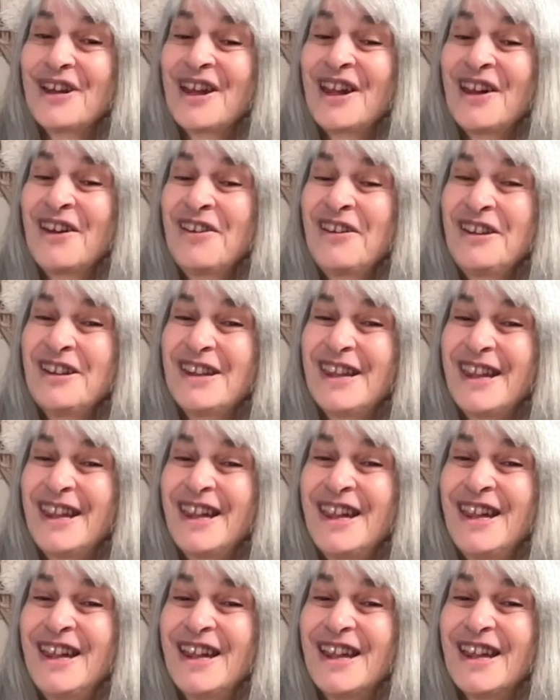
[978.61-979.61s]

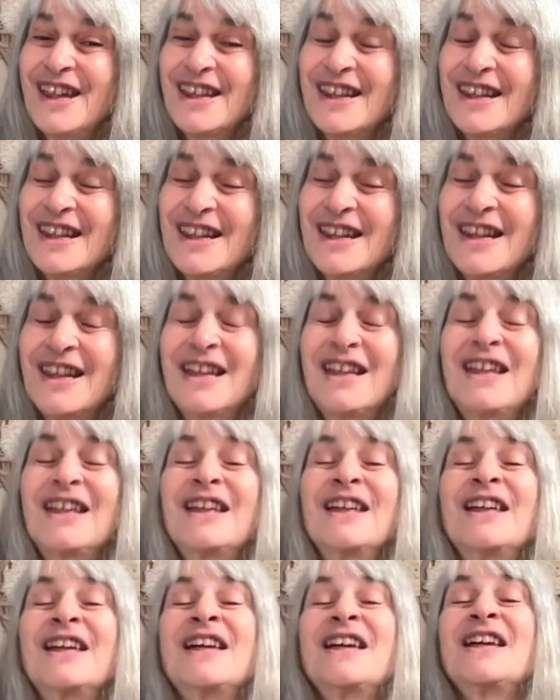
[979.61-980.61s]
Guarantee it.
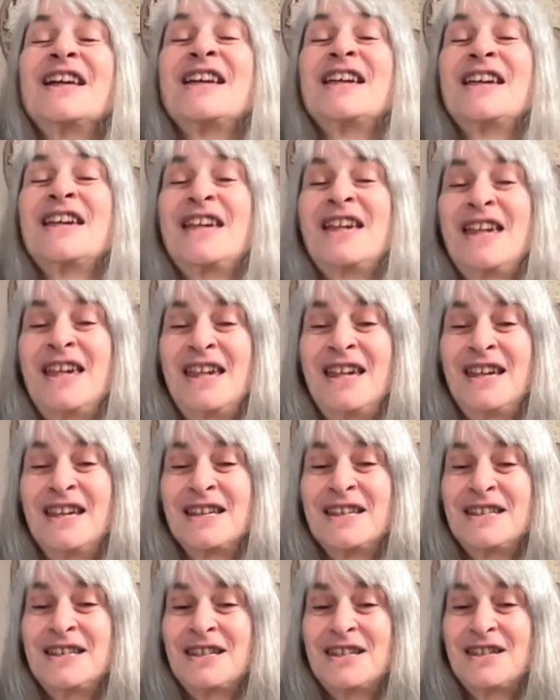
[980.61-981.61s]

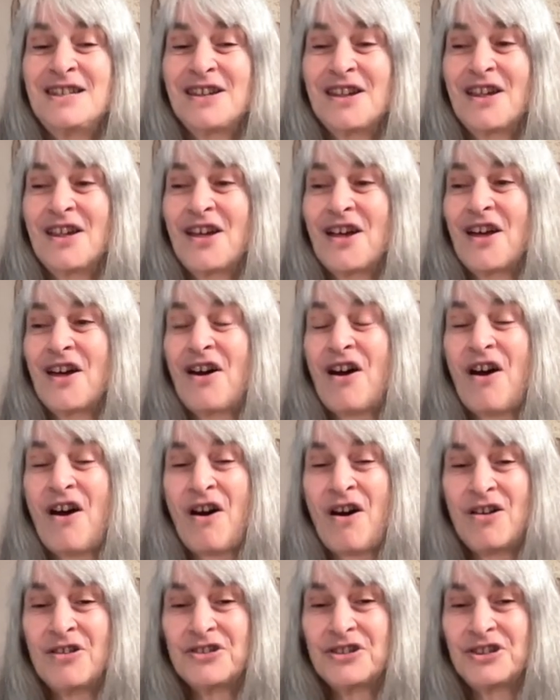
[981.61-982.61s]
And
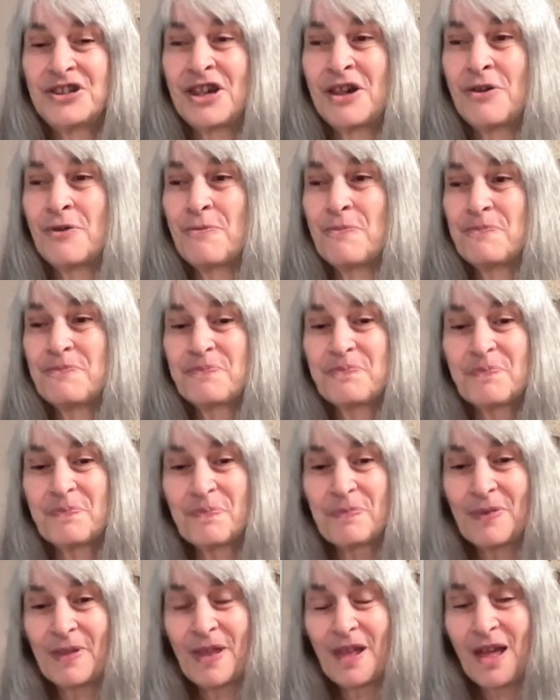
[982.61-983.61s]
also,
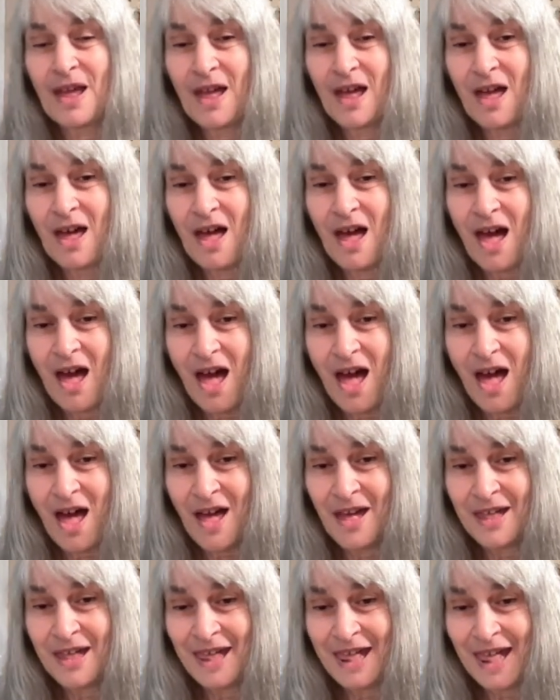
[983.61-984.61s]

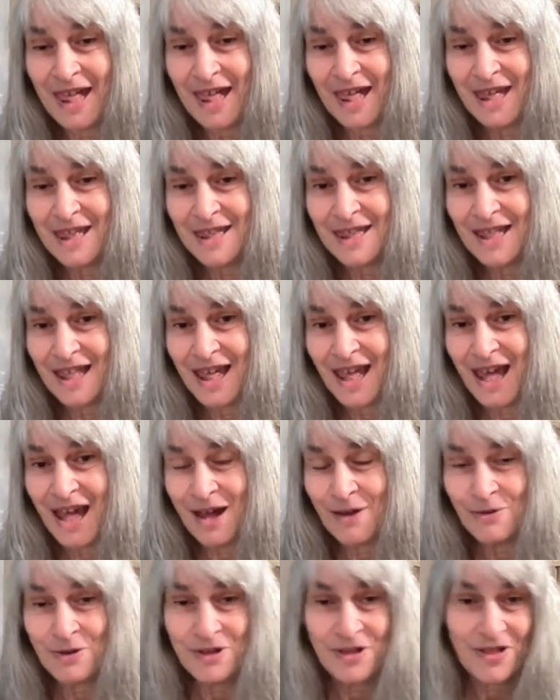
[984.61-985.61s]
again,
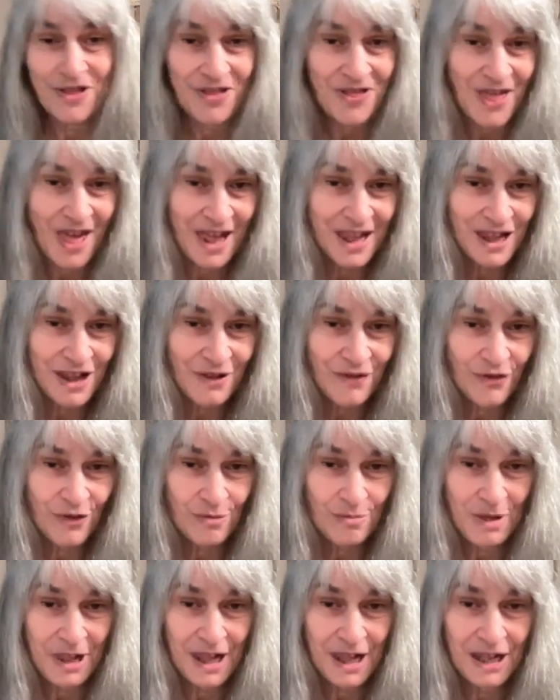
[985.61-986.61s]
I want to thank you for
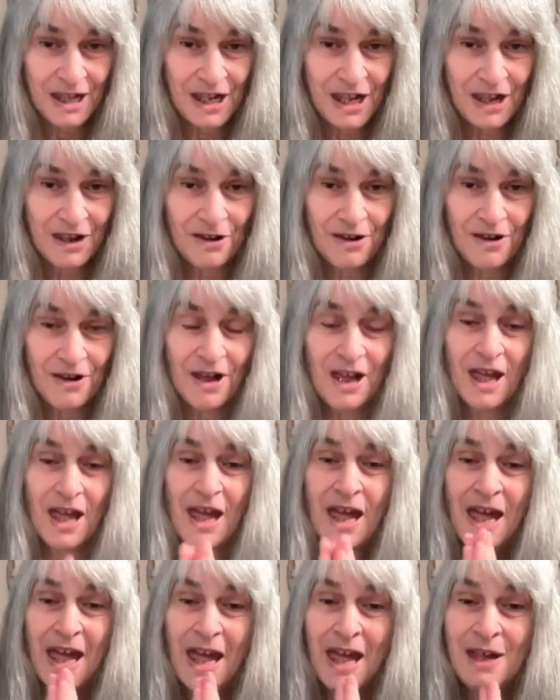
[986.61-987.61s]
being here
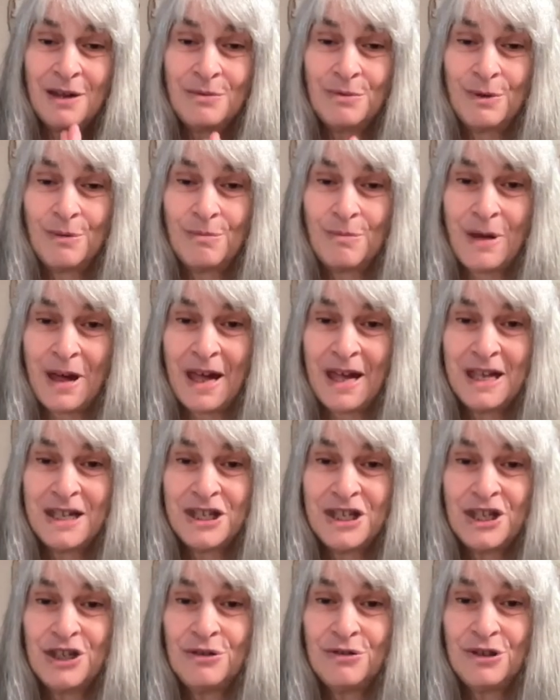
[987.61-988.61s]
and
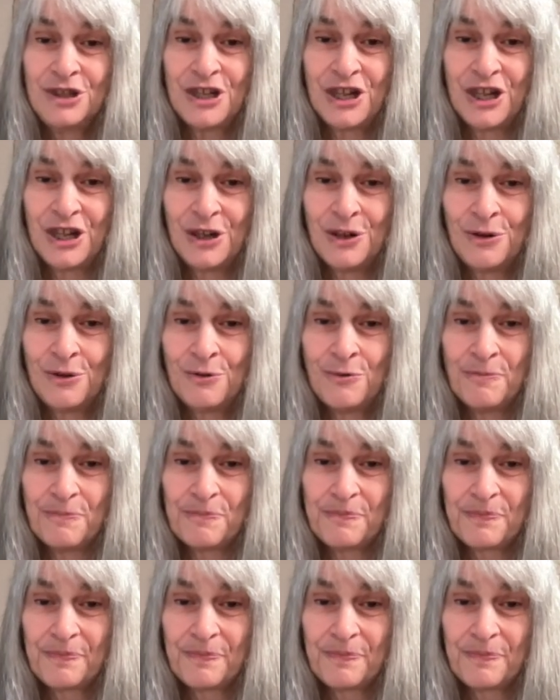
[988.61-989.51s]
remind you to